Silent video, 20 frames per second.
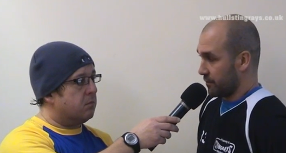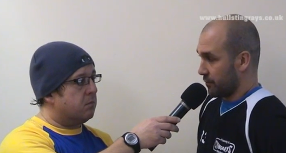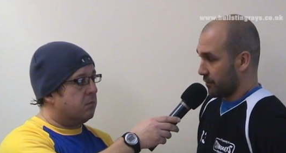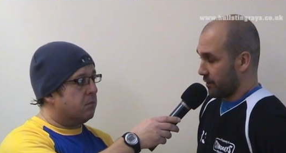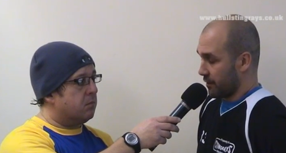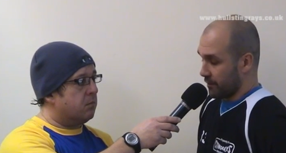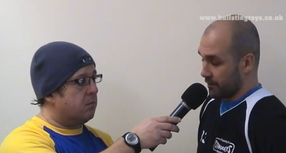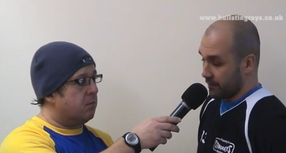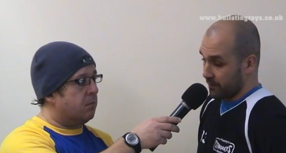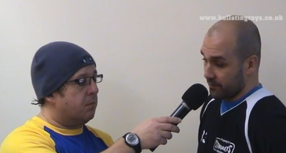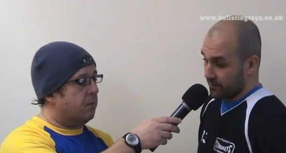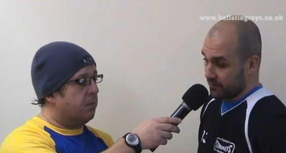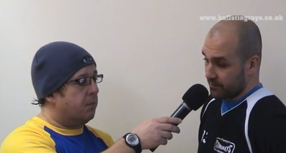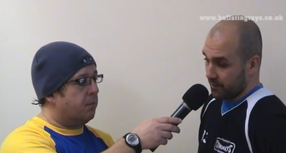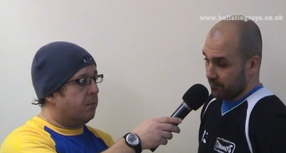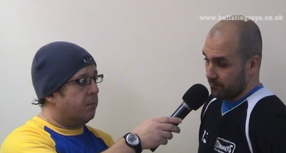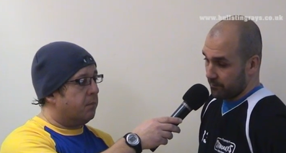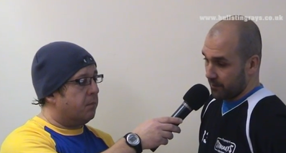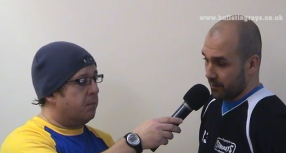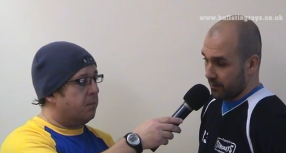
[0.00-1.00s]
Speaker 1: We're not going to
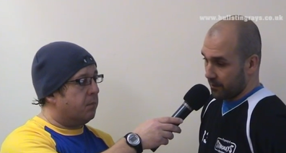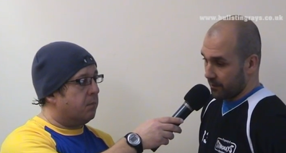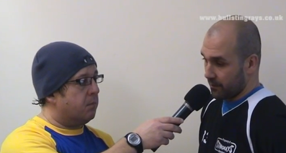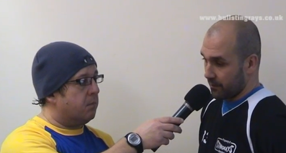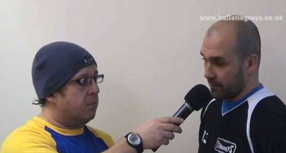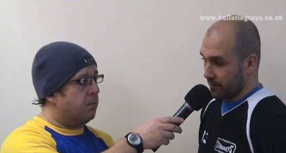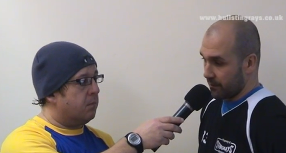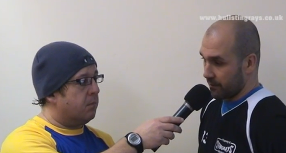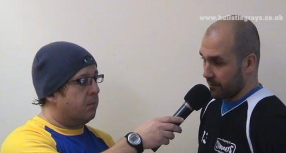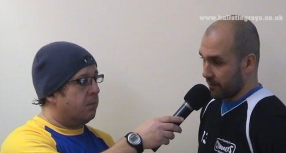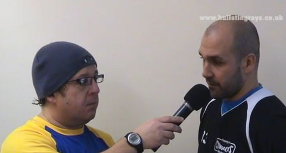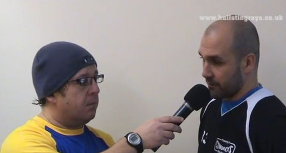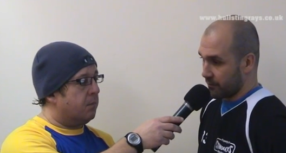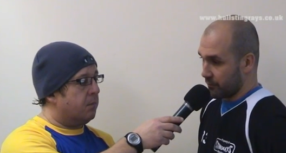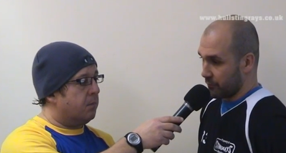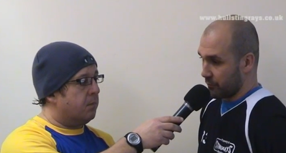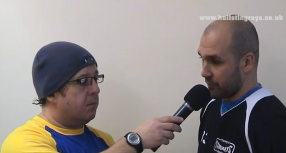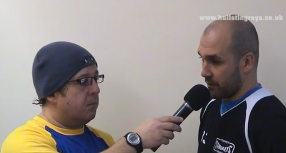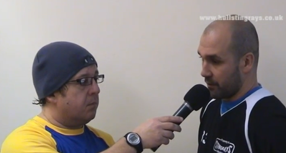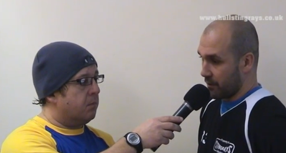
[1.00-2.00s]
accept that, and, and guys
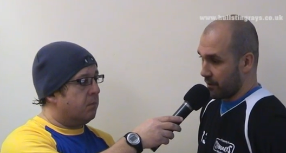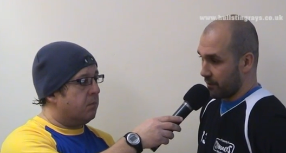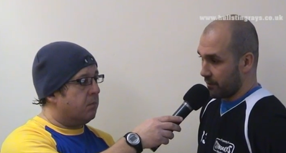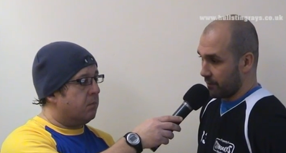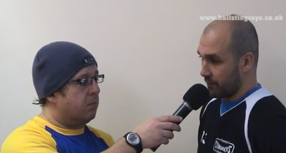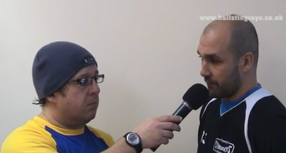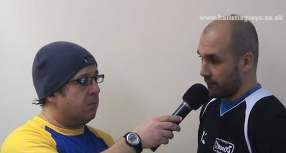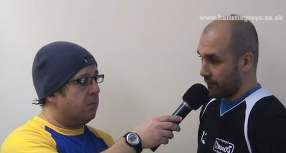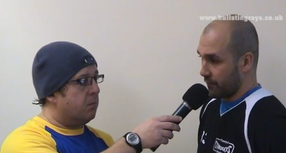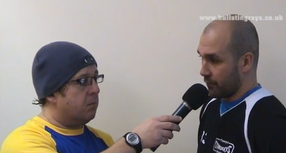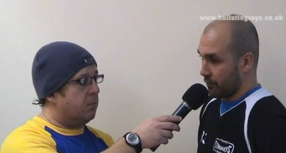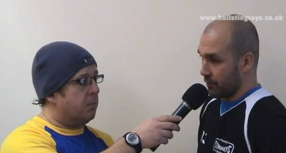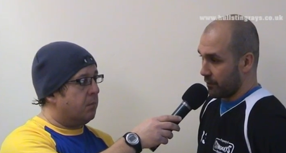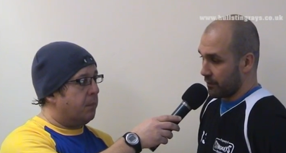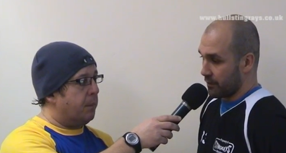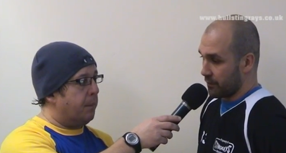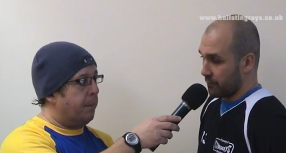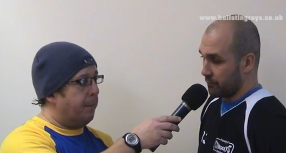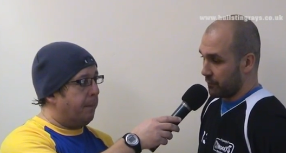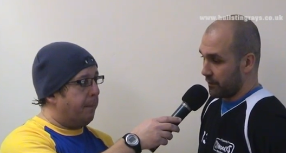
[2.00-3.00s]
will be gone. And if you don't want
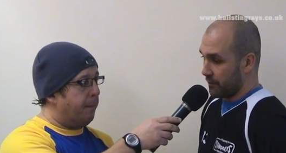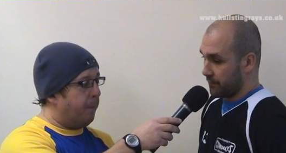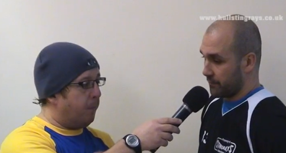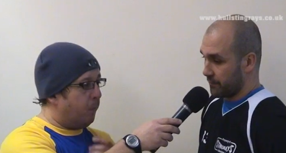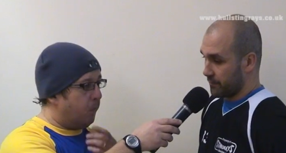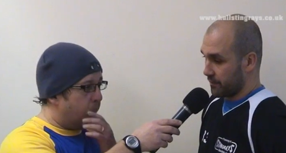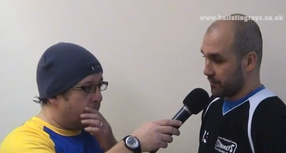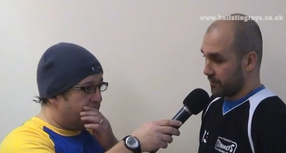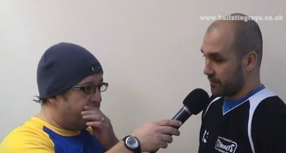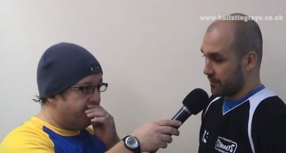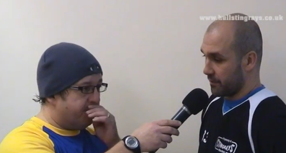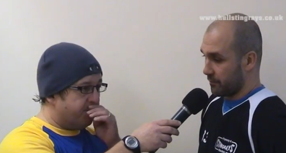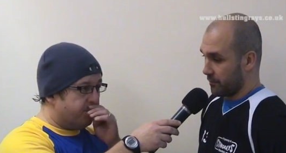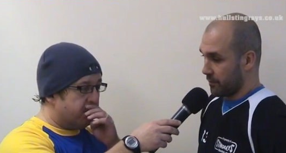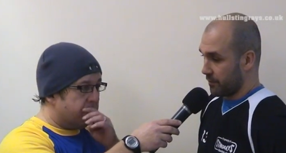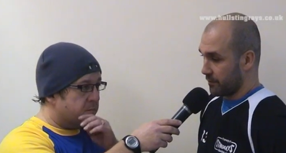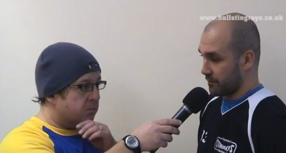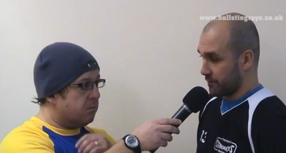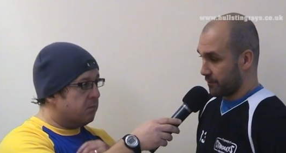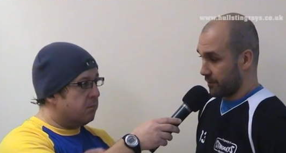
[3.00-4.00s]
to compete for 60
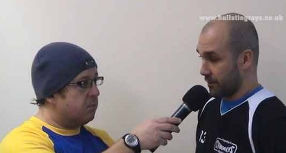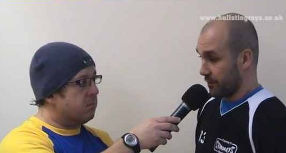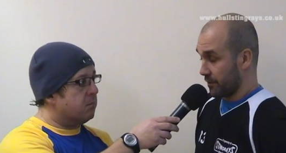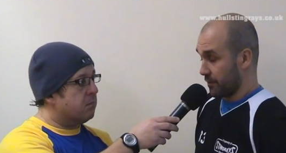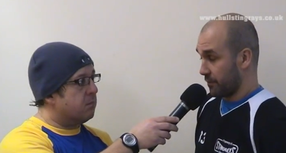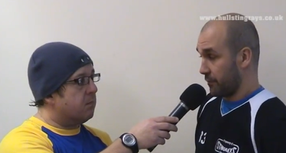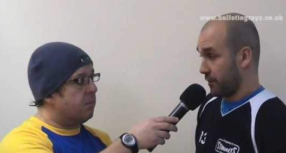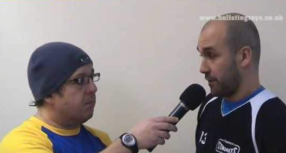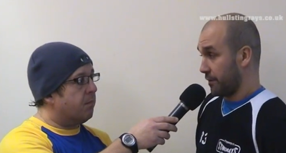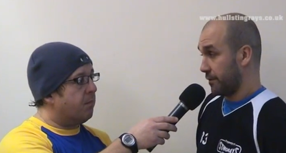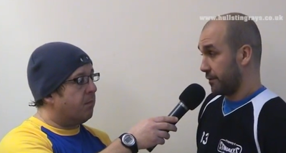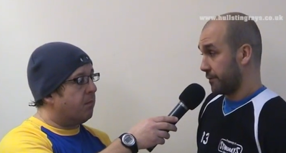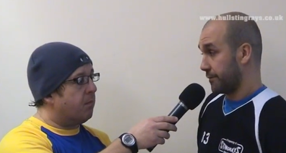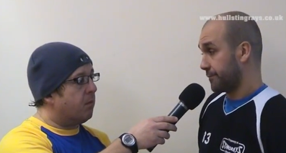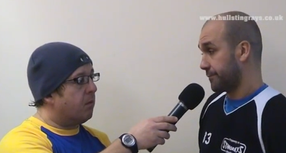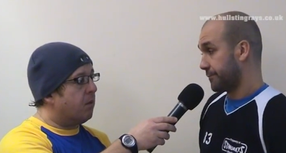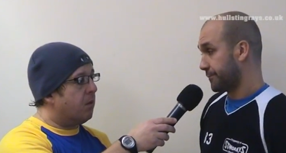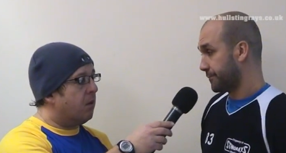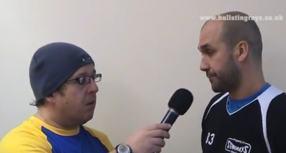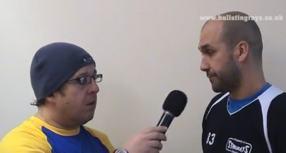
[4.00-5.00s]
minutes, you're not going to be here.
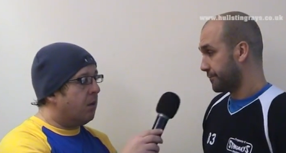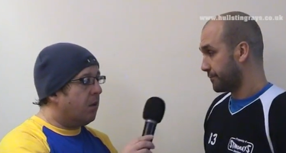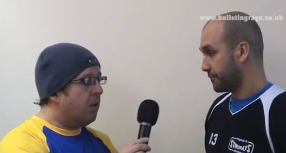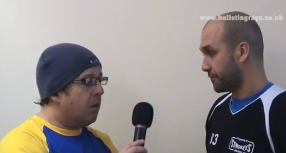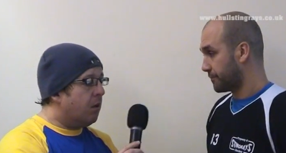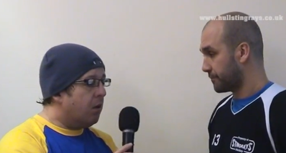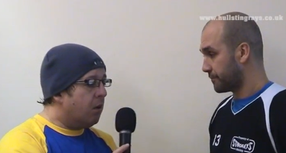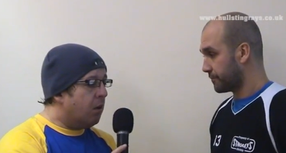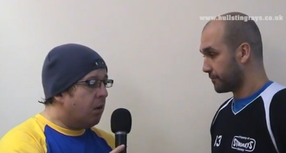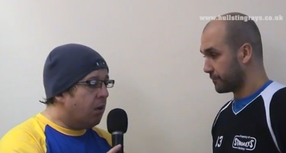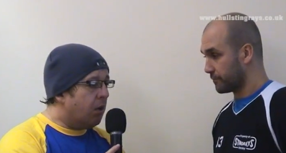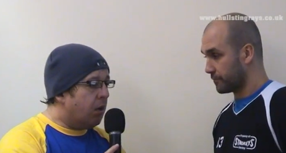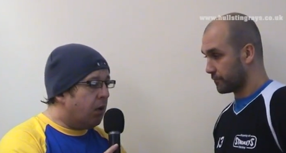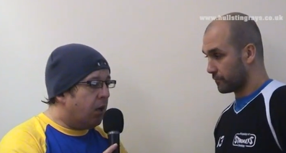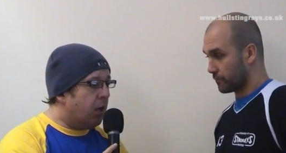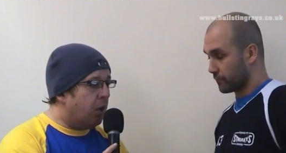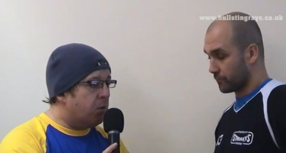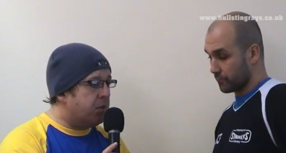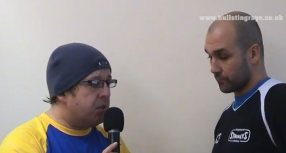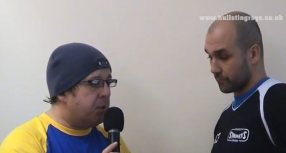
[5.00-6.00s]

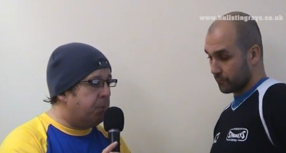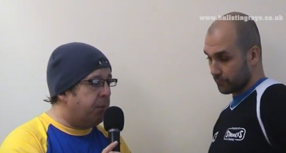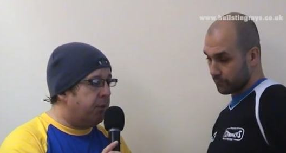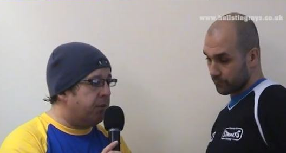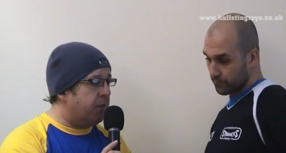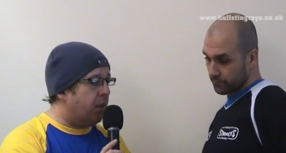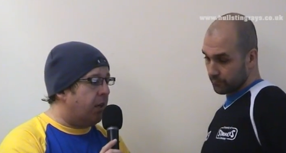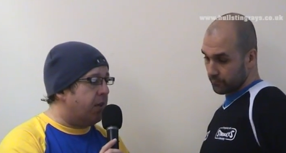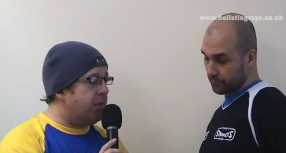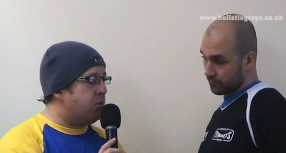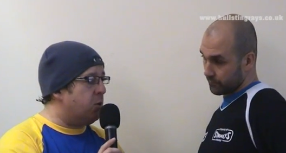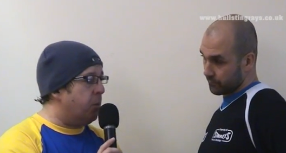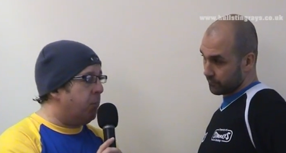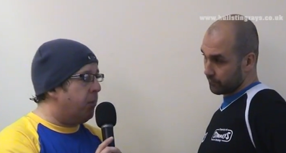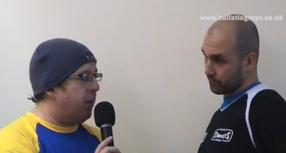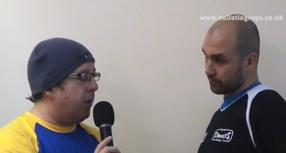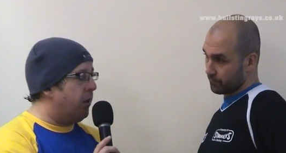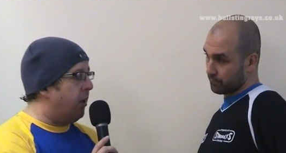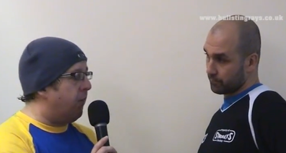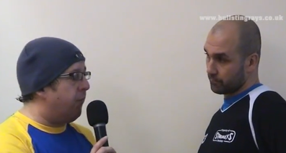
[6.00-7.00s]
Speaker 2: How did you pick the lads up
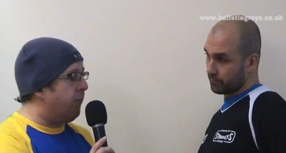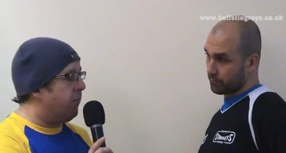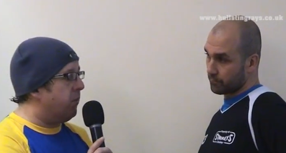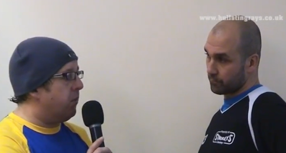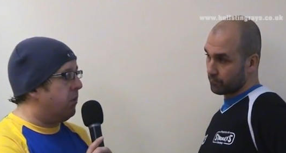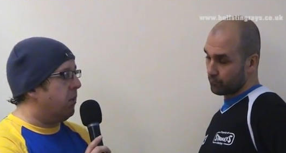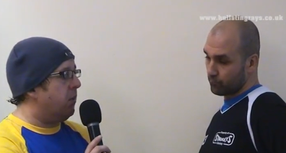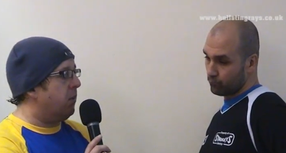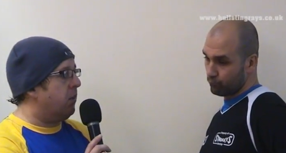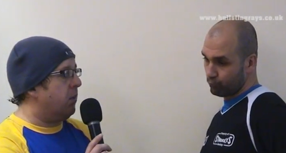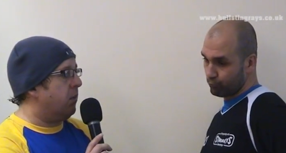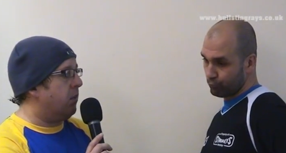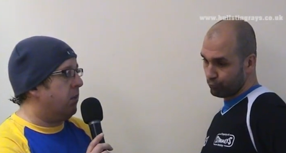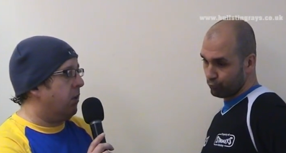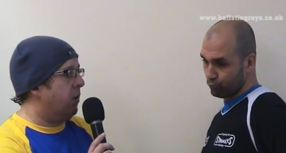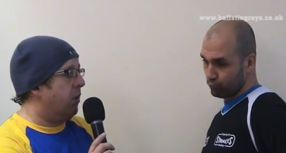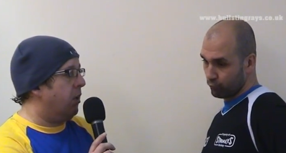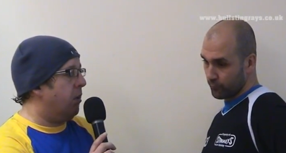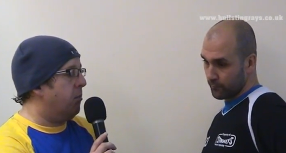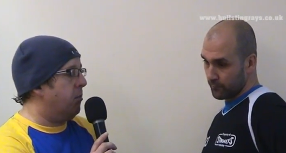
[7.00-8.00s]
then after that, the, the
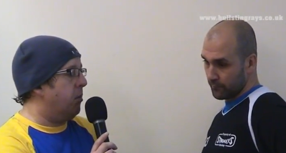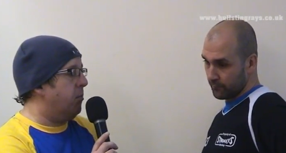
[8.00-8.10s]
game?